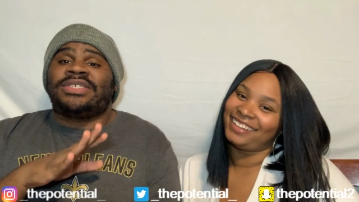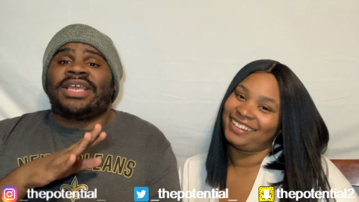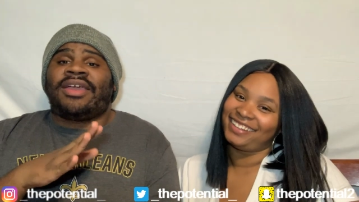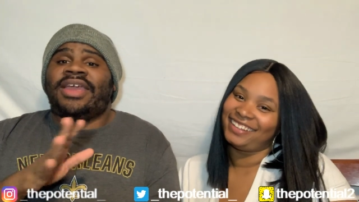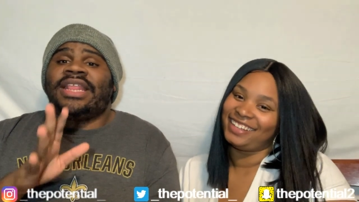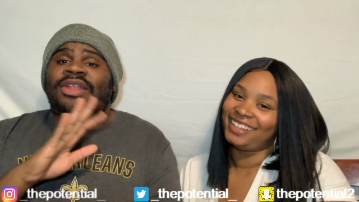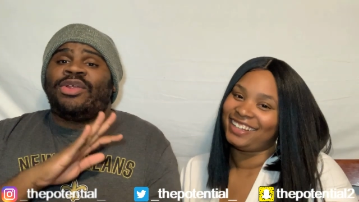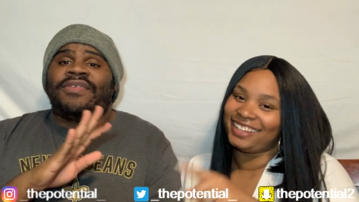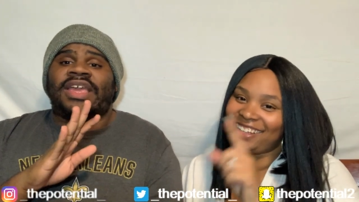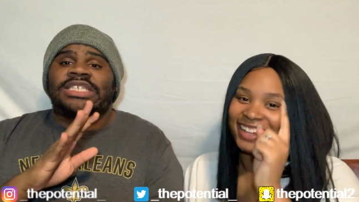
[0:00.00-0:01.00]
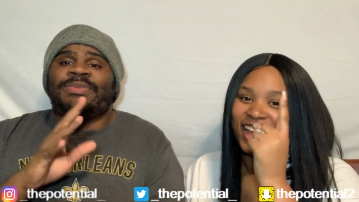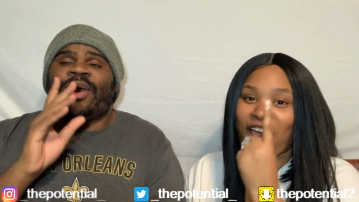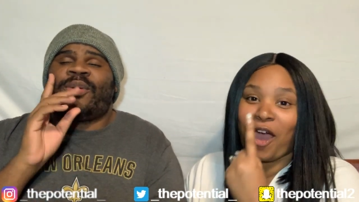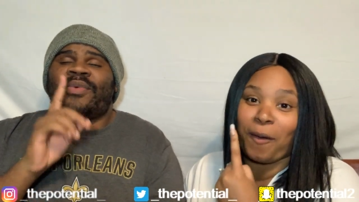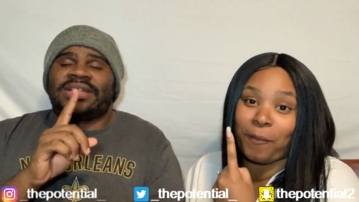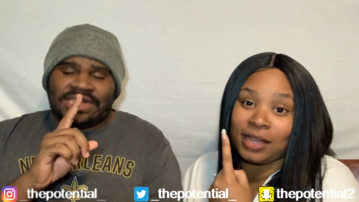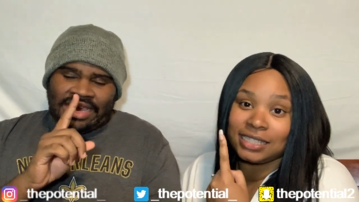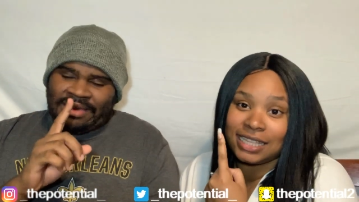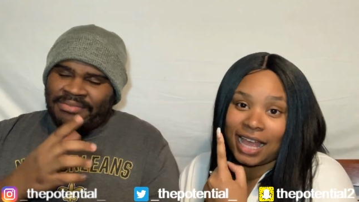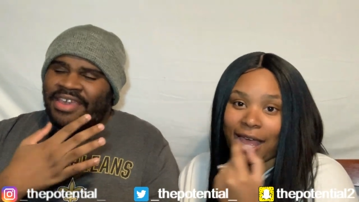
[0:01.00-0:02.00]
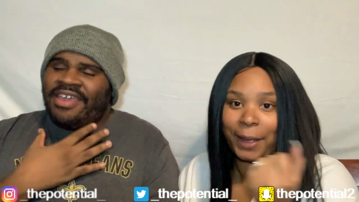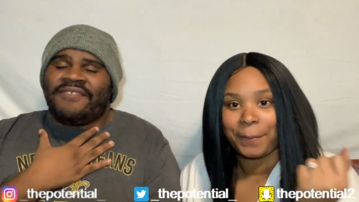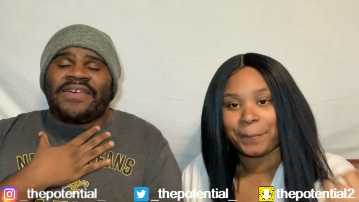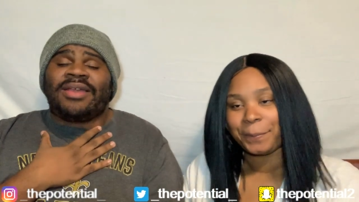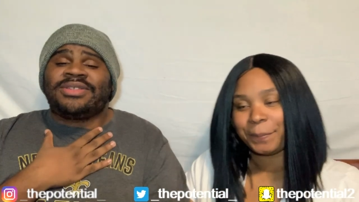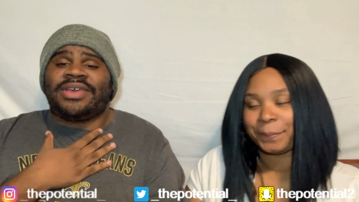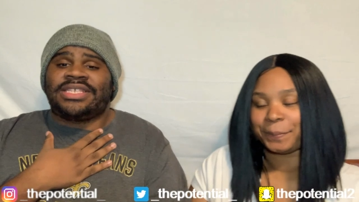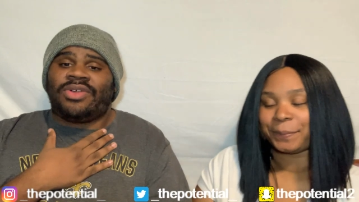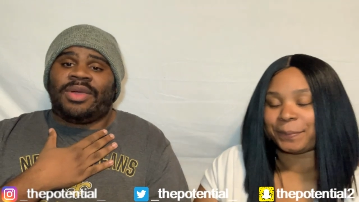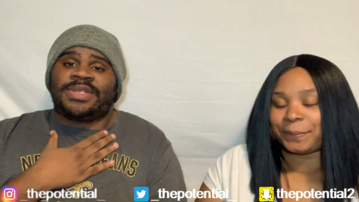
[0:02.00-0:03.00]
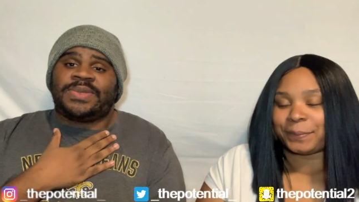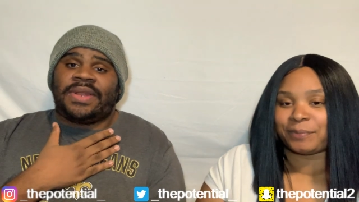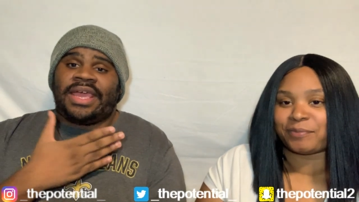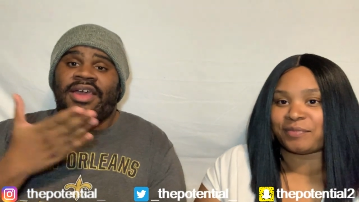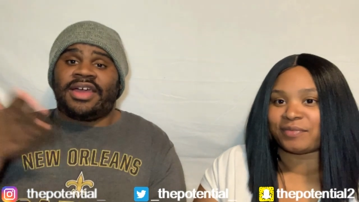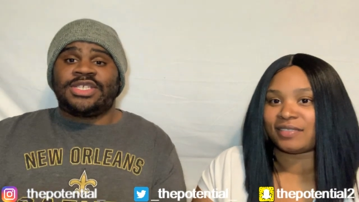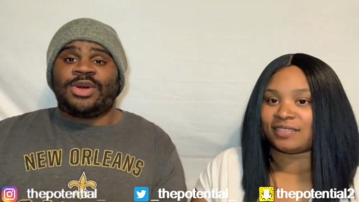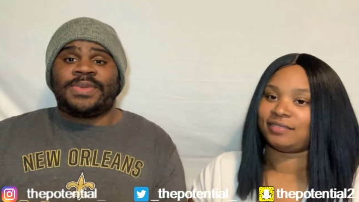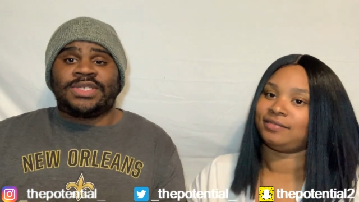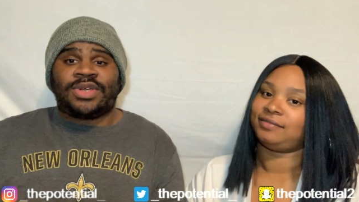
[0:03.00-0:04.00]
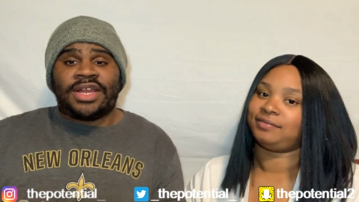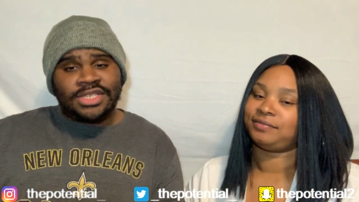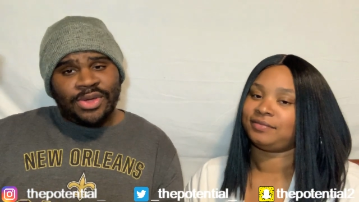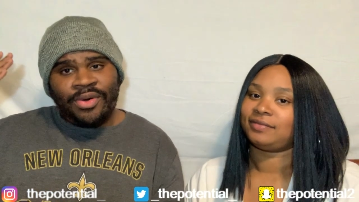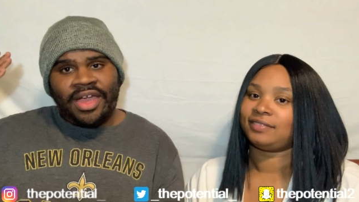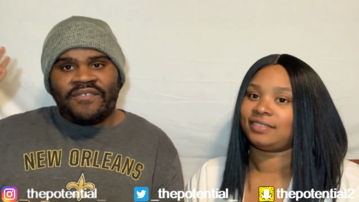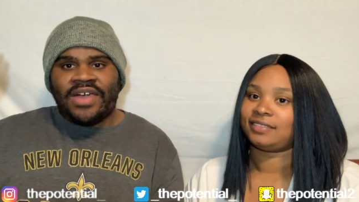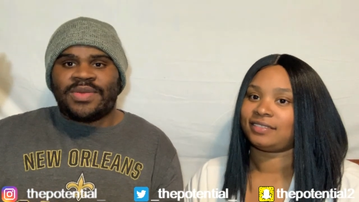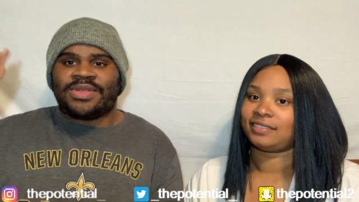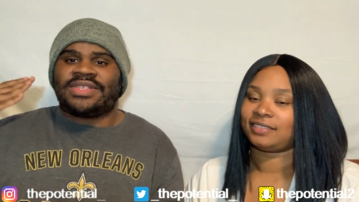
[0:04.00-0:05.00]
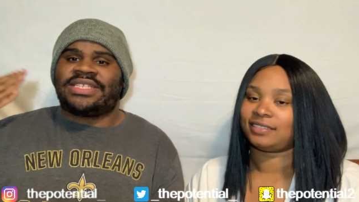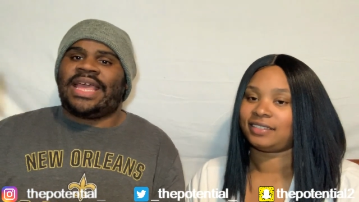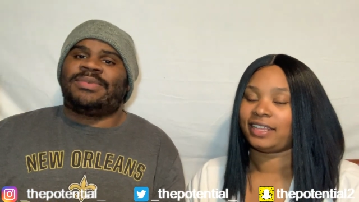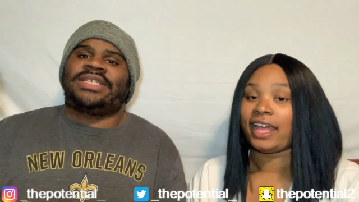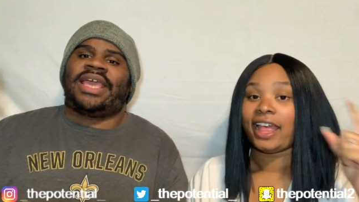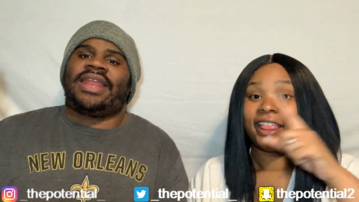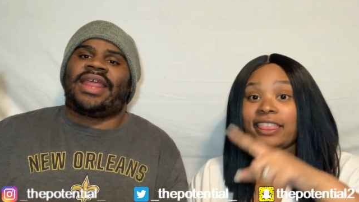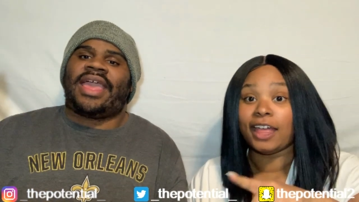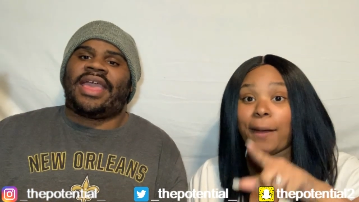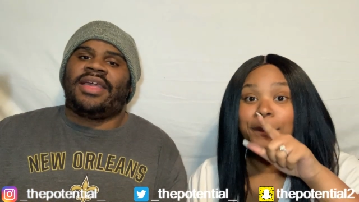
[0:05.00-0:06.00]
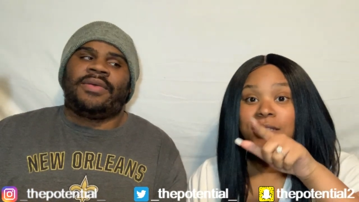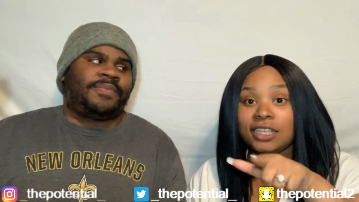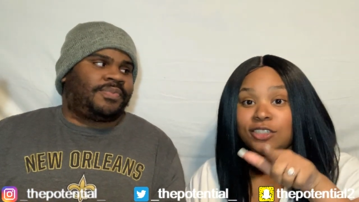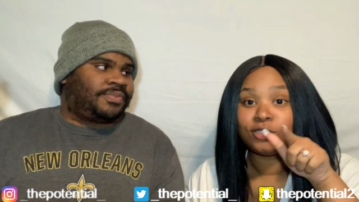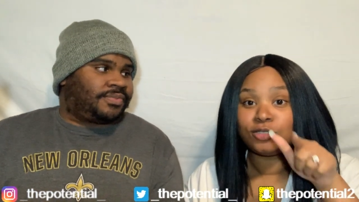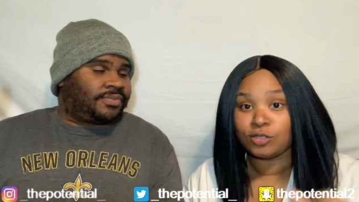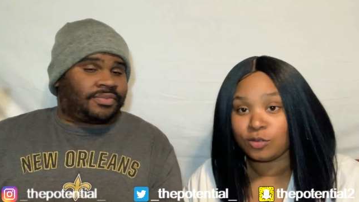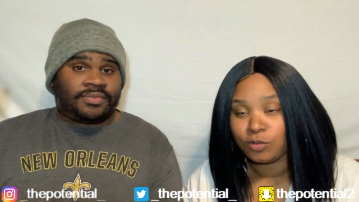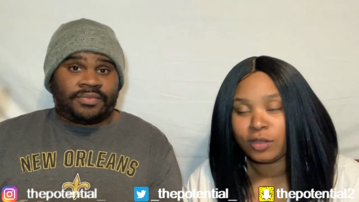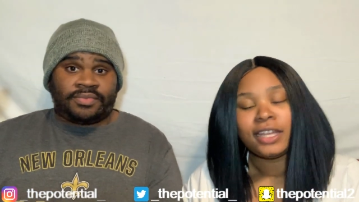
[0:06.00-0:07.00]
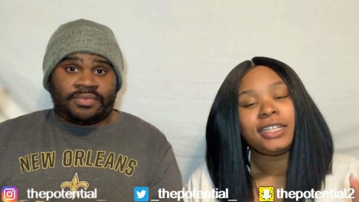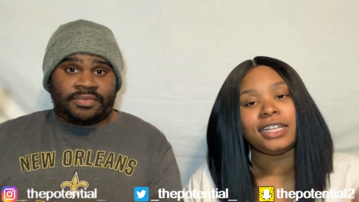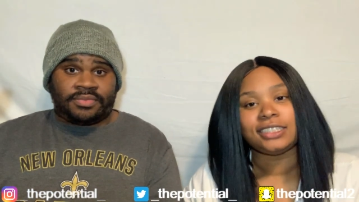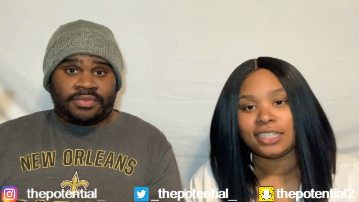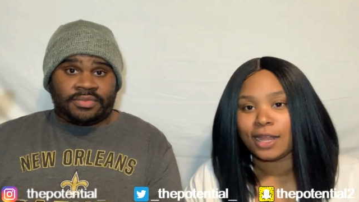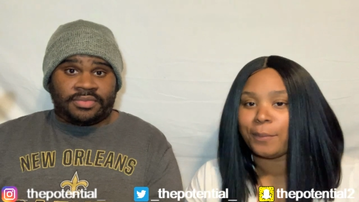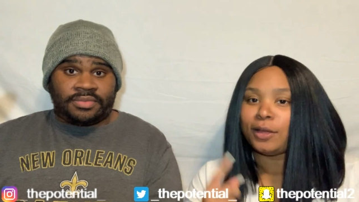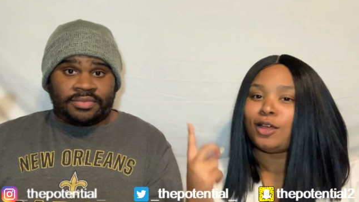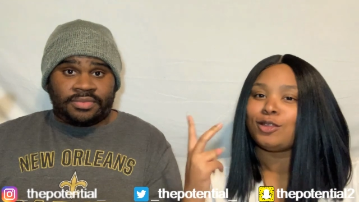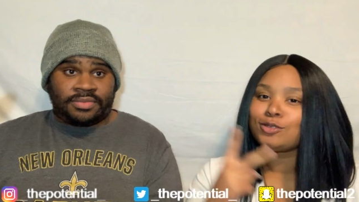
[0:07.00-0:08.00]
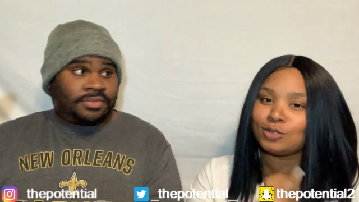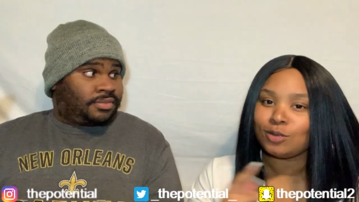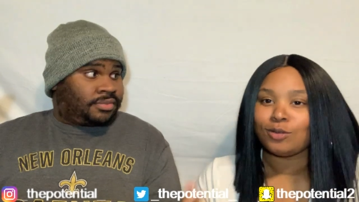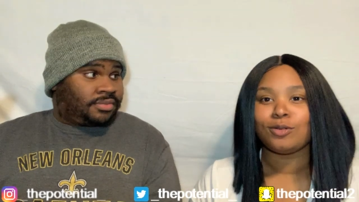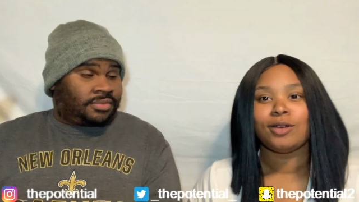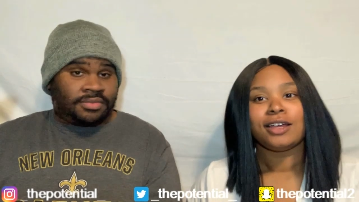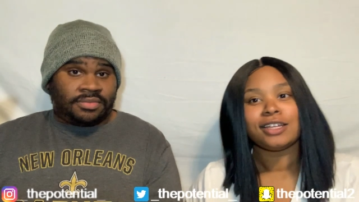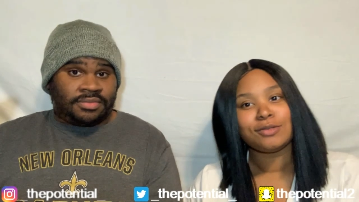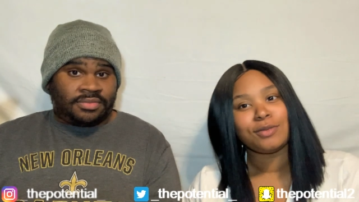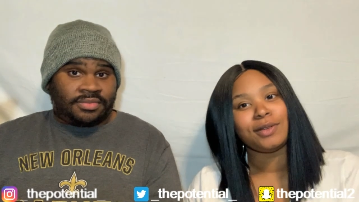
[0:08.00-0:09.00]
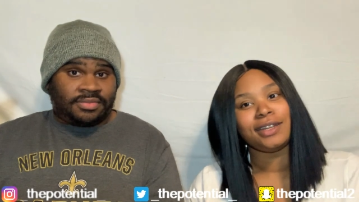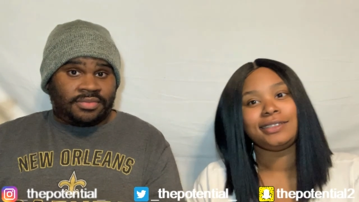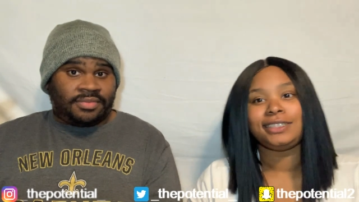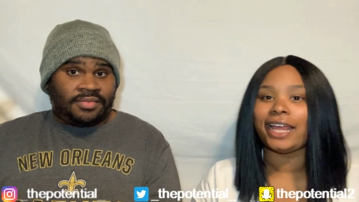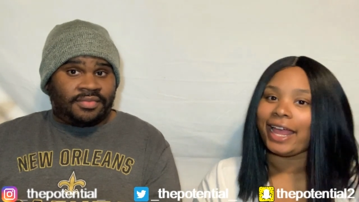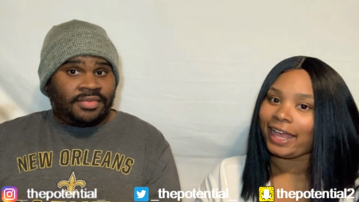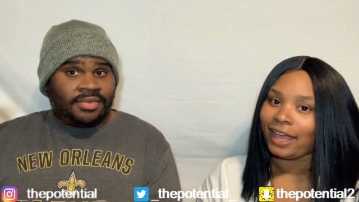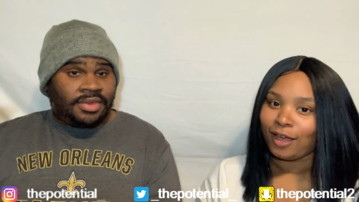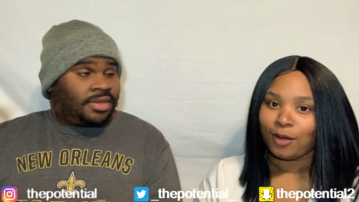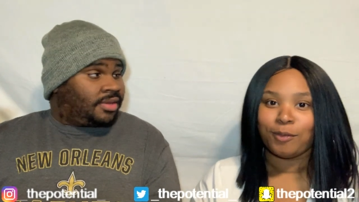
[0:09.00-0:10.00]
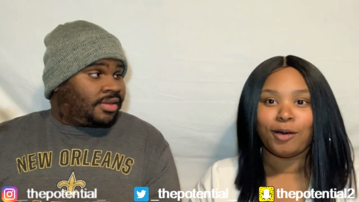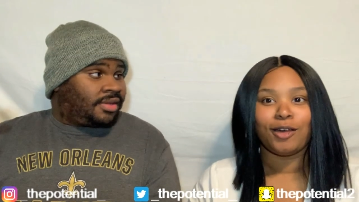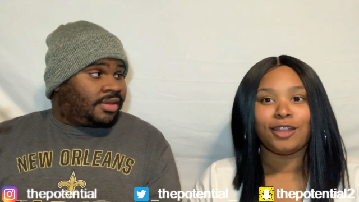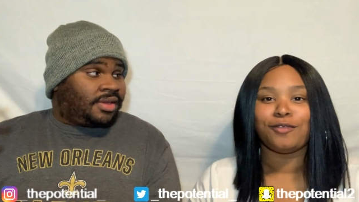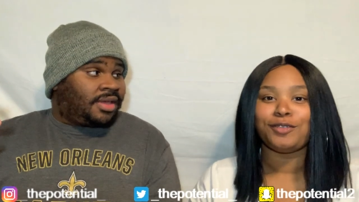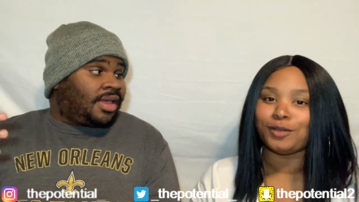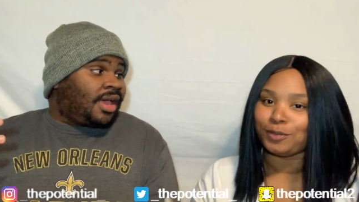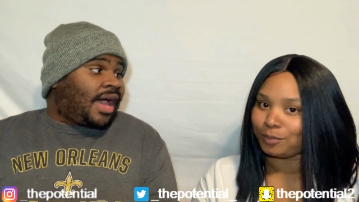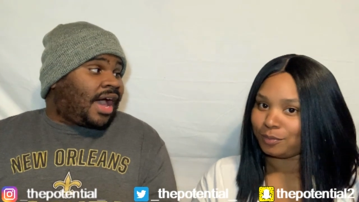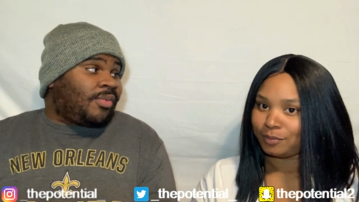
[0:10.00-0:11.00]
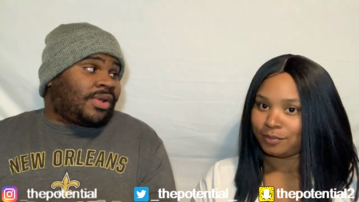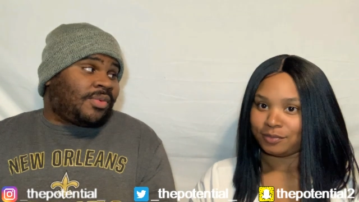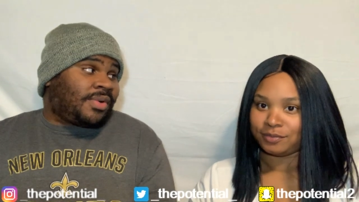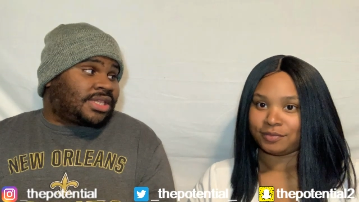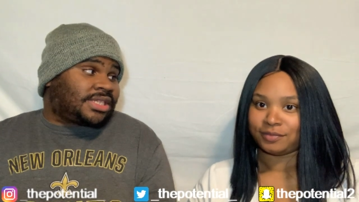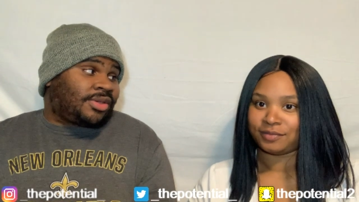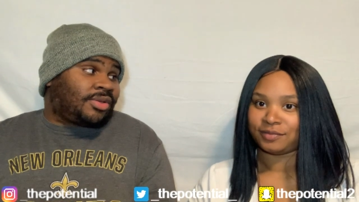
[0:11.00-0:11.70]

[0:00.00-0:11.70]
Speaker 1: and share. Hit that notification bell one time. Follow us on Instagram and Twitter at underscore potential underscore, and follow us on Snapchat.
Speaker 2: The Potential two, that's the number two, because we want to chat
Speaker 1: with all of you. I really want to say